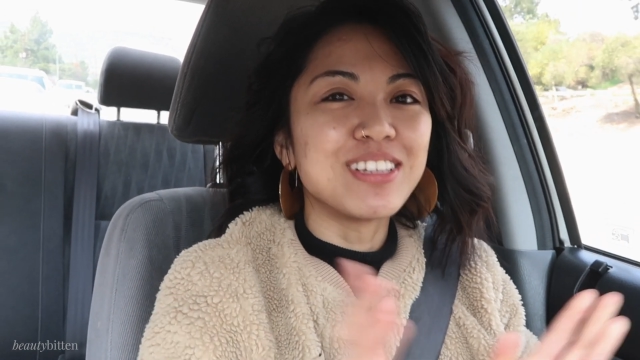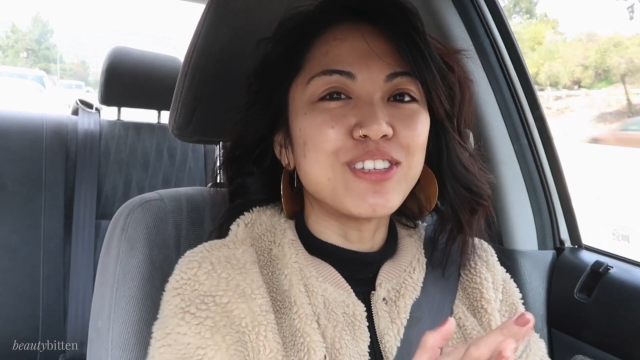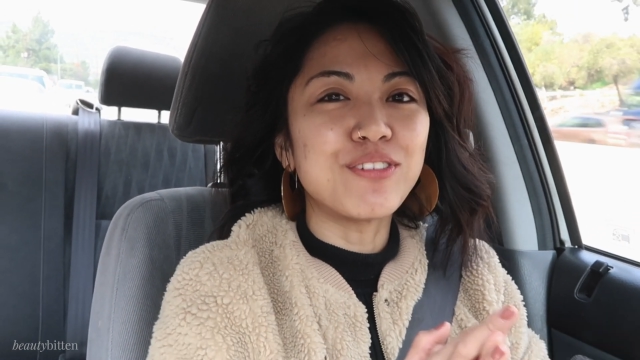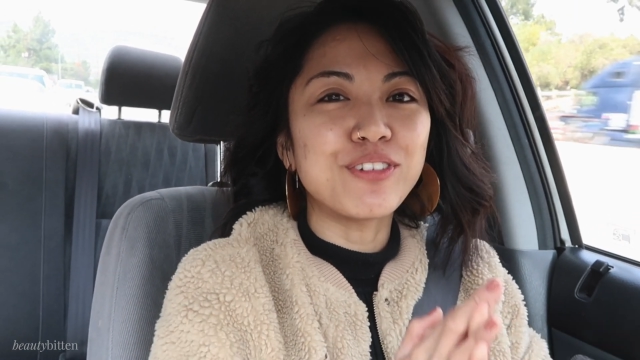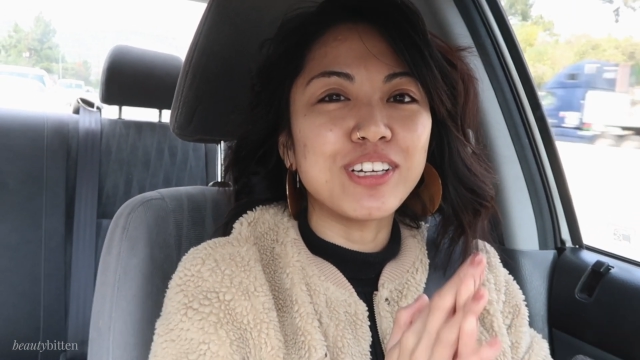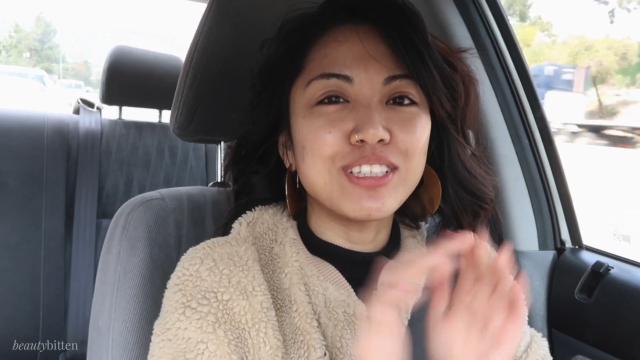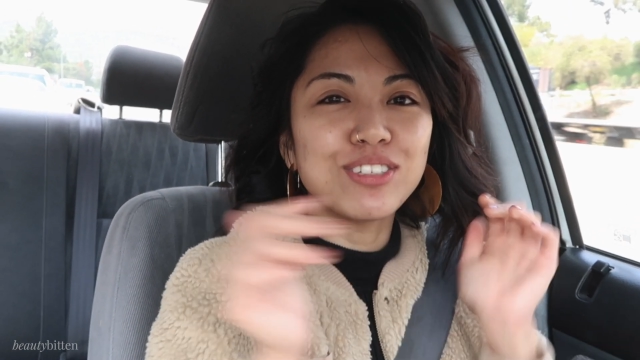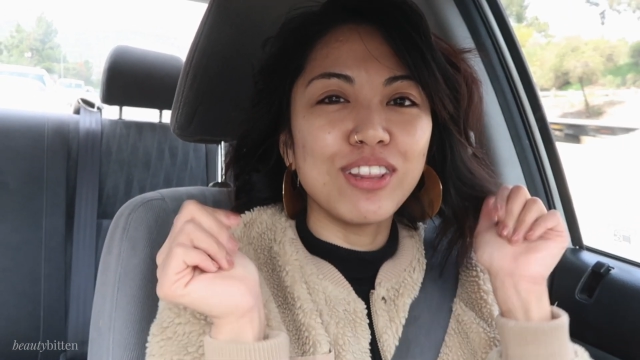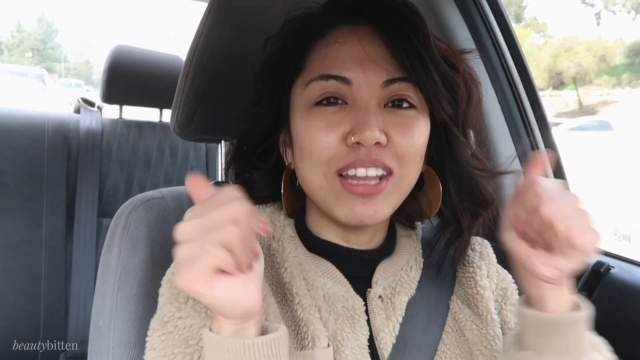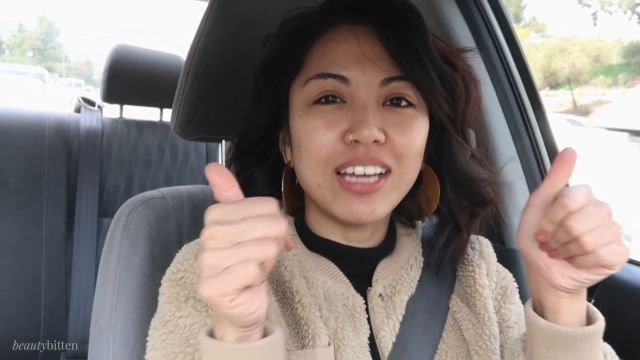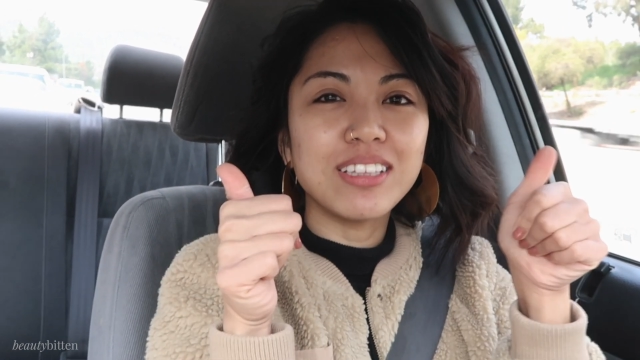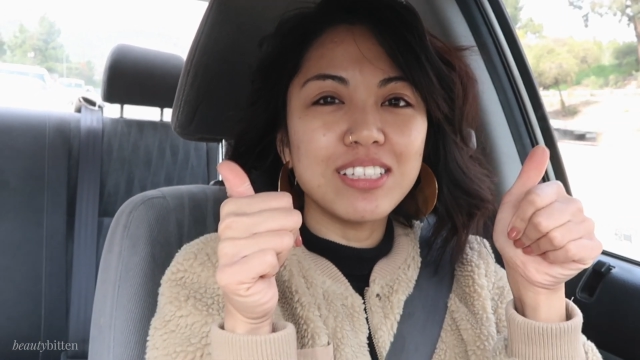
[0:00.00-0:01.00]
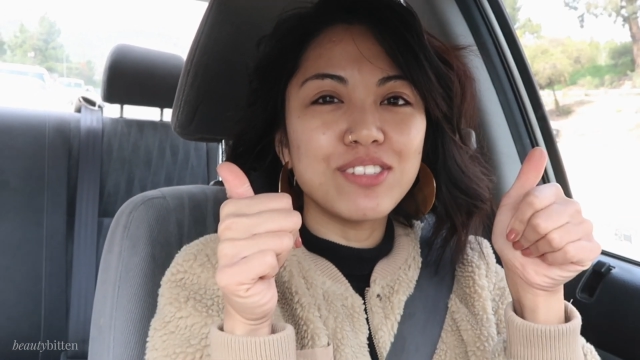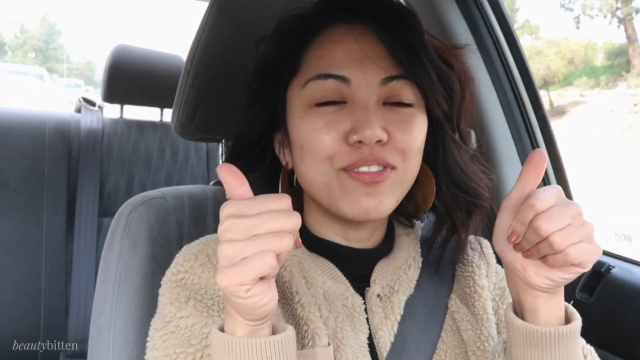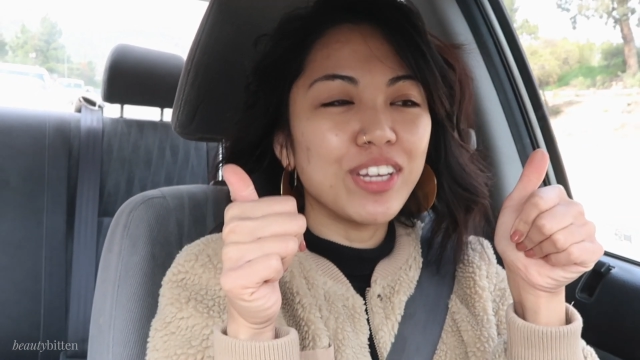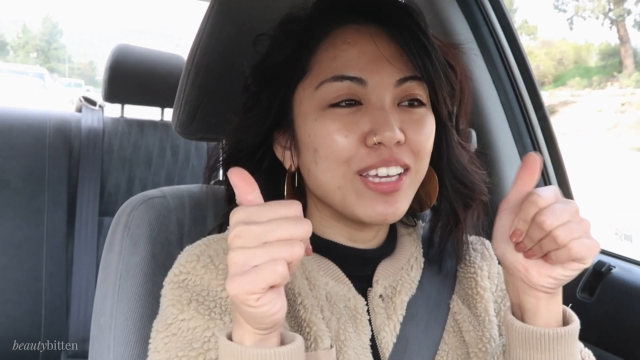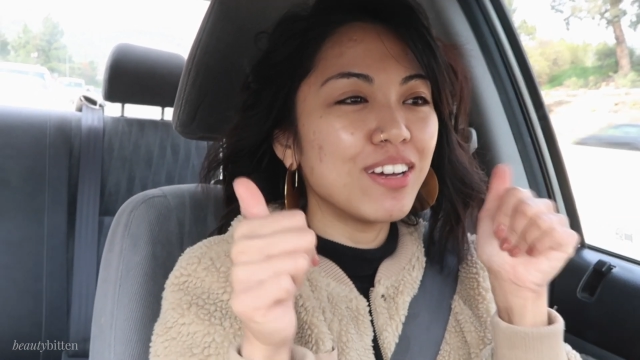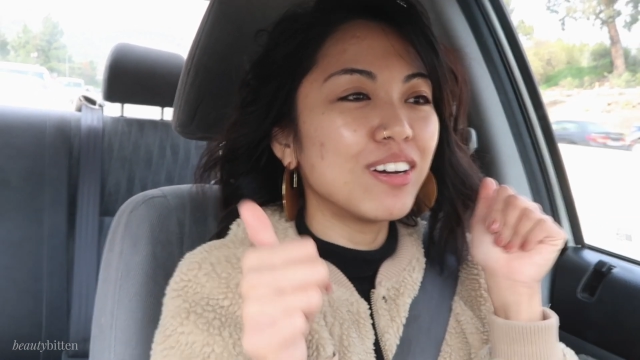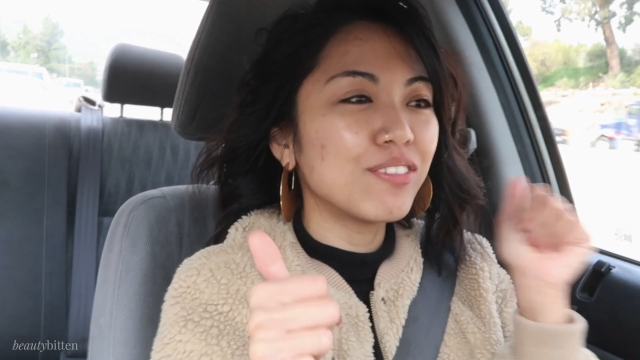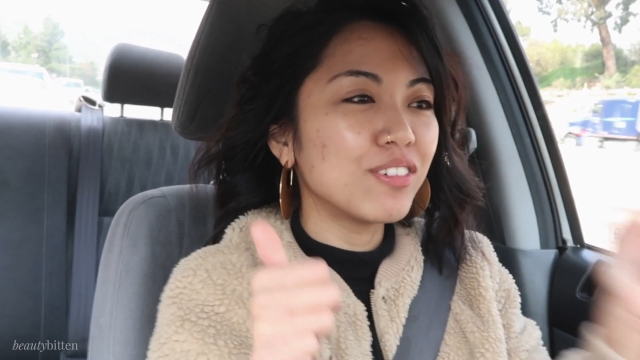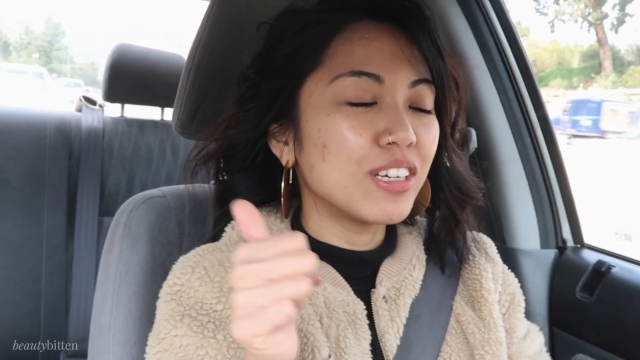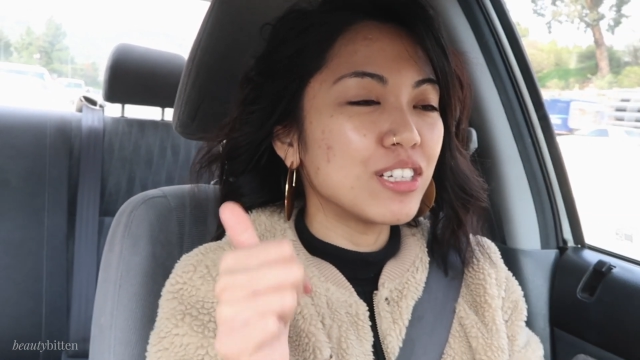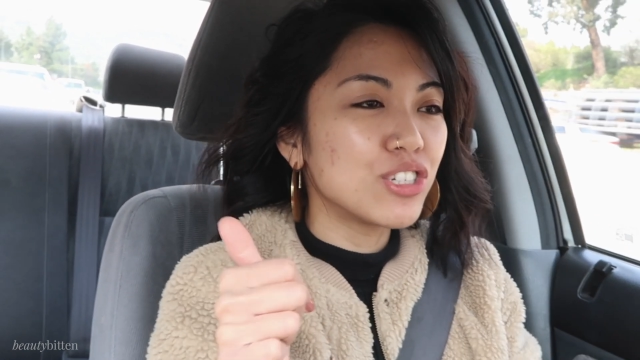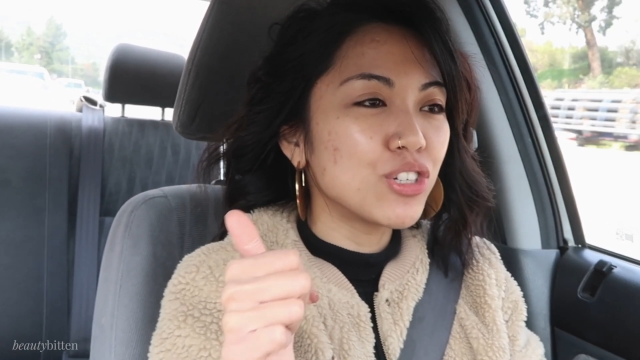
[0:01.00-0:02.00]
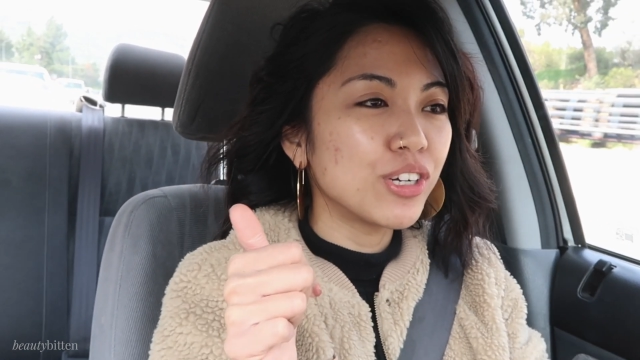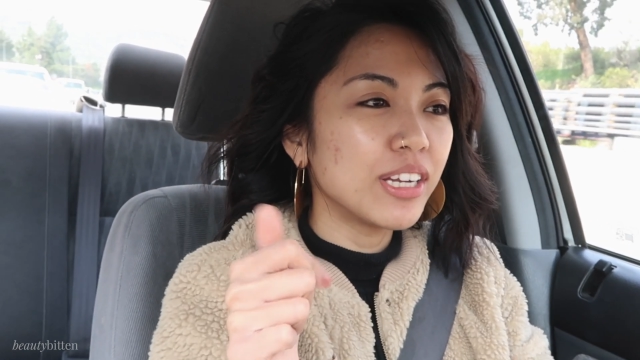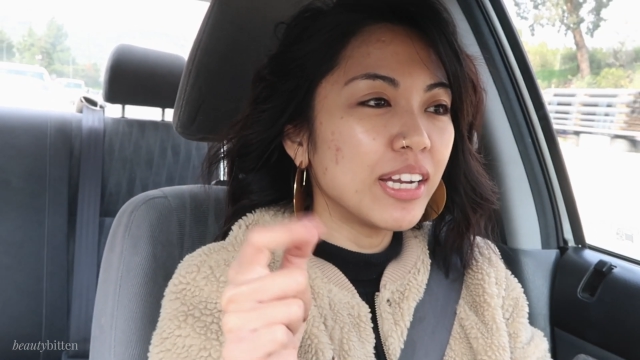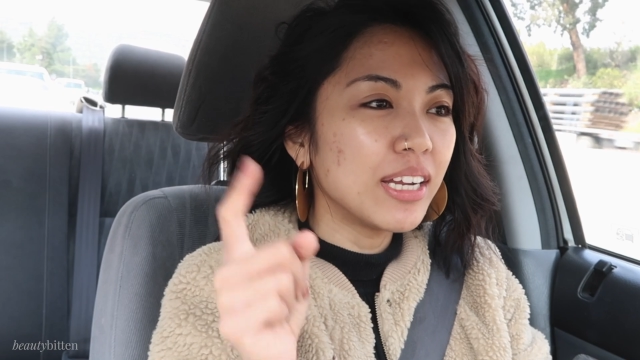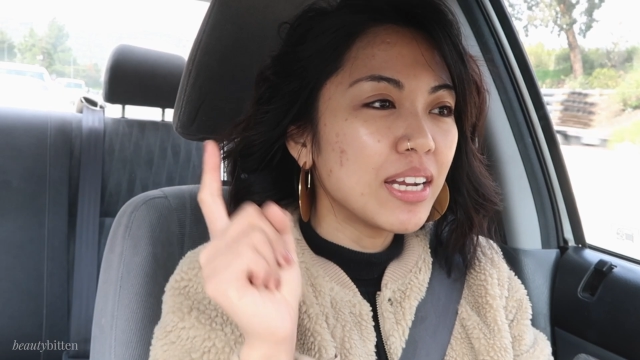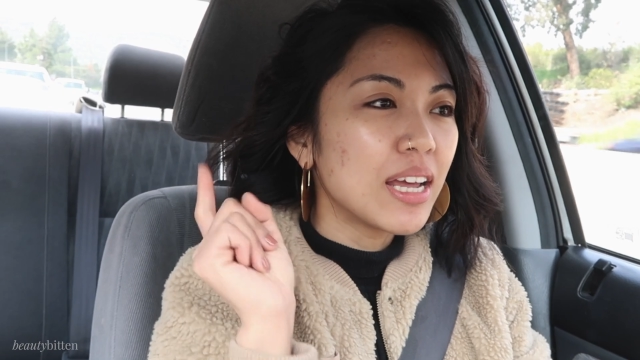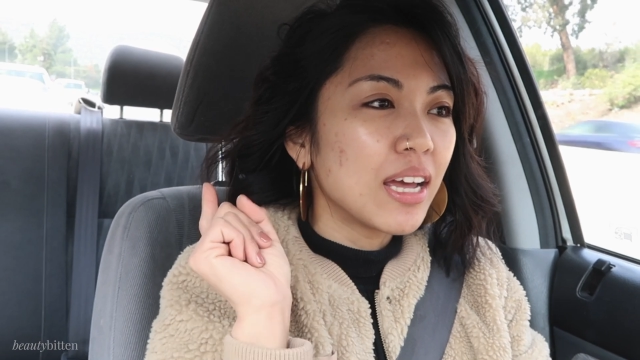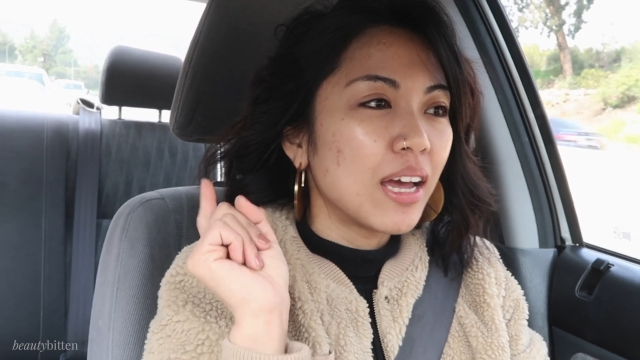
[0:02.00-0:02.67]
Don't forget to like this video if you enjoyed it.